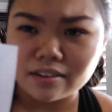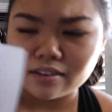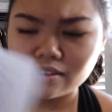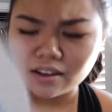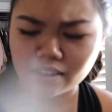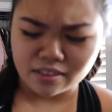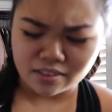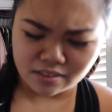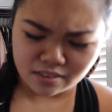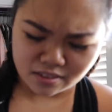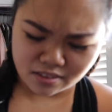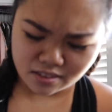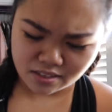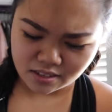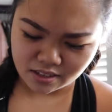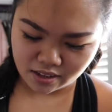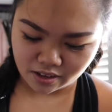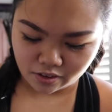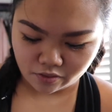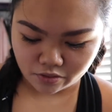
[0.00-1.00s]
I think this is
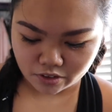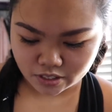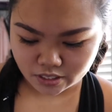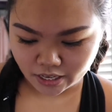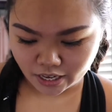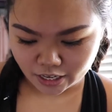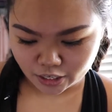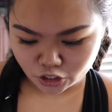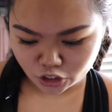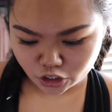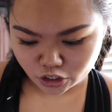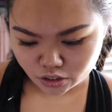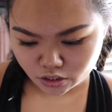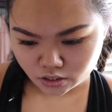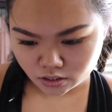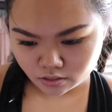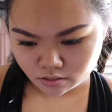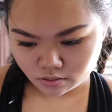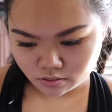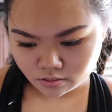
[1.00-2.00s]
the
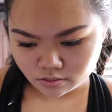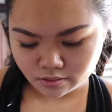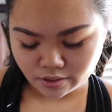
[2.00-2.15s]
invitation.